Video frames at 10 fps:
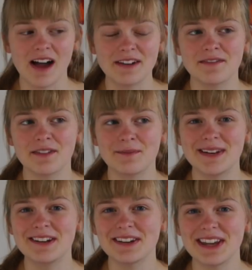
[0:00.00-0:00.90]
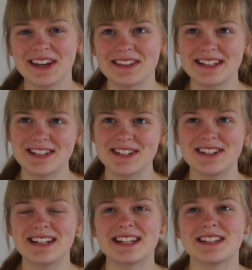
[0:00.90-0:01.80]
I've been looking at this
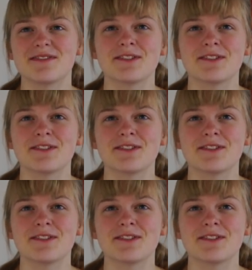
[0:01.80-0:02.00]
to-do list